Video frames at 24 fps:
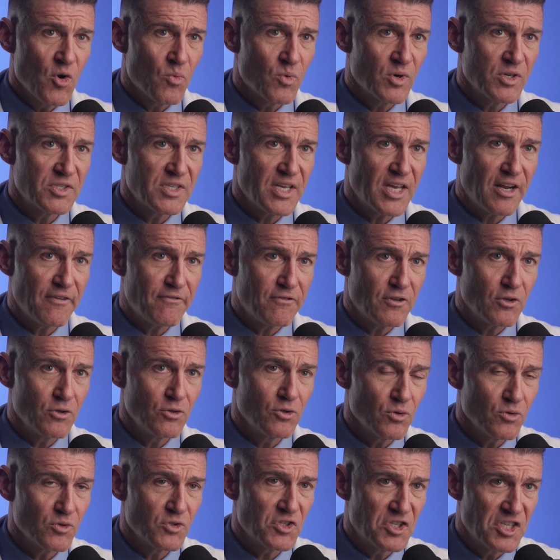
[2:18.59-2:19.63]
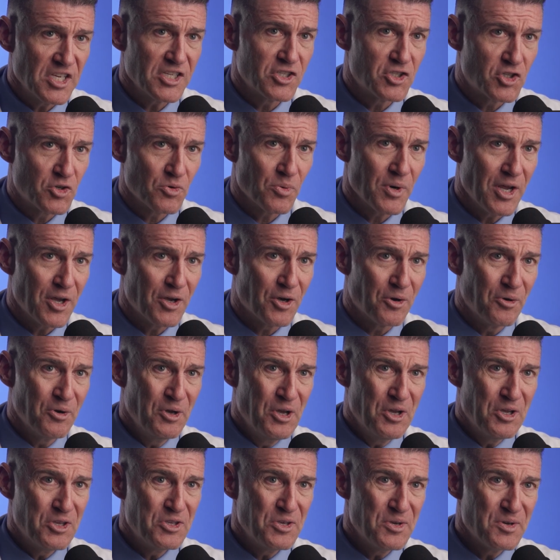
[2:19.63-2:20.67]
was that if you use this drill,
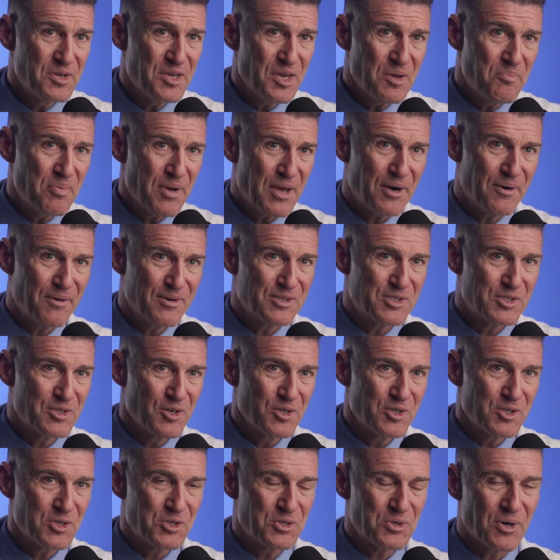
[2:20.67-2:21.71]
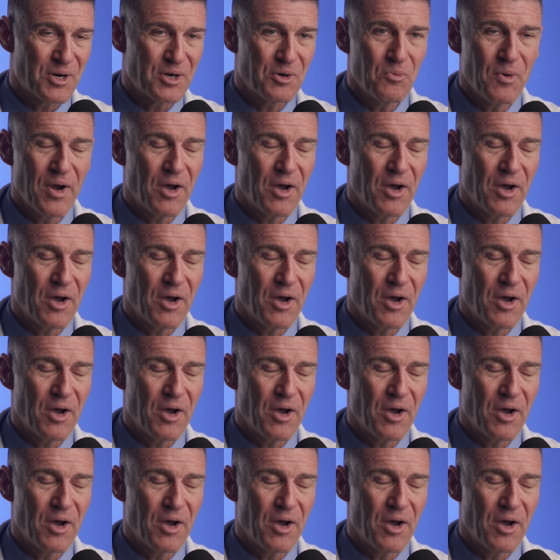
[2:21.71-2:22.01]
you get better insertion torque.